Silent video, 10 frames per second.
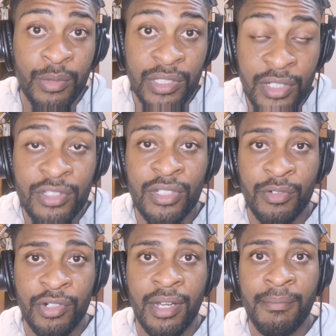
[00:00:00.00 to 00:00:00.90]
We do
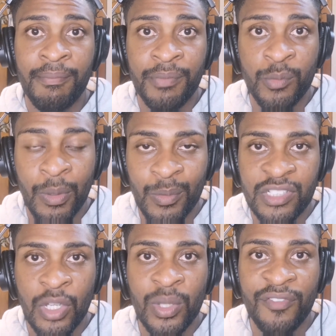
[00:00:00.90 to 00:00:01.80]
stop crime when
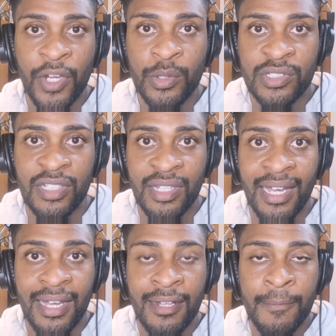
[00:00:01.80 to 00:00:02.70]
we're solely focused on
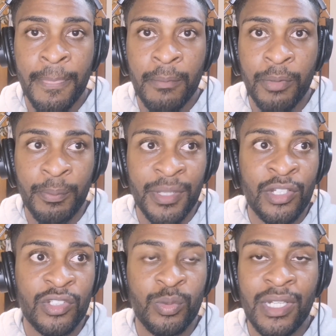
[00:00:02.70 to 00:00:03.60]
that. But
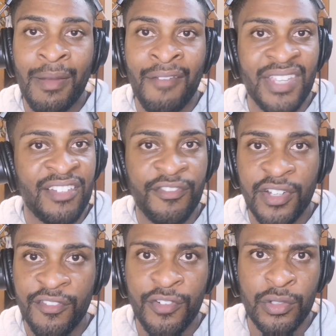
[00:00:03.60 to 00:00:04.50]
because we don't have
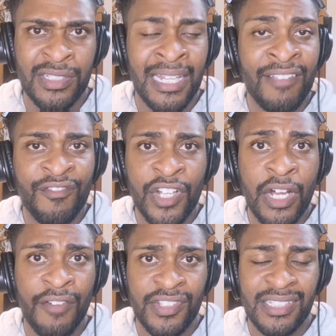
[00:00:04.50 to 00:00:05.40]
infinite funds and
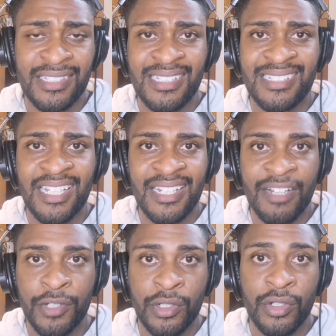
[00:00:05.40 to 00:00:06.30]
infinite officers to stand
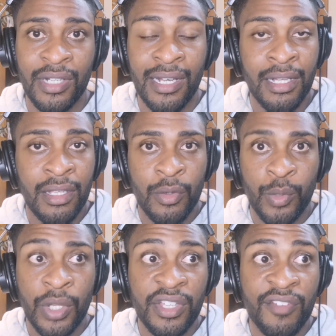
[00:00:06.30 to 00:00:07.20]
in every corner,
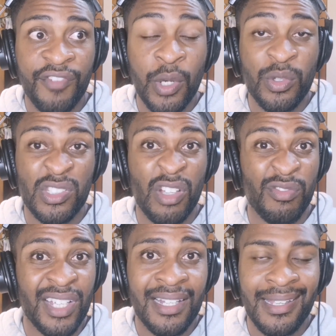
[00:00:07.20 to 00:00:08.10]
we only can focus
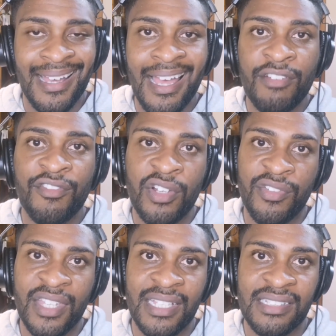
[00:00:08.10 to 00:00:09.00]
on really a
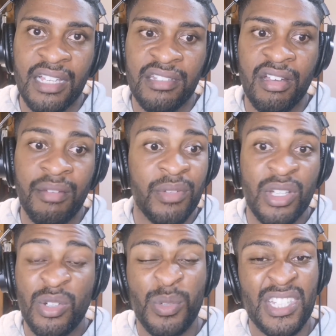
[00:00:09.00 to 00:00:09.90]
handful of things at a time,
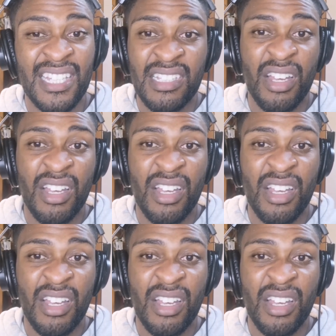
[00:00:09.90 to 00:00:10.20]
which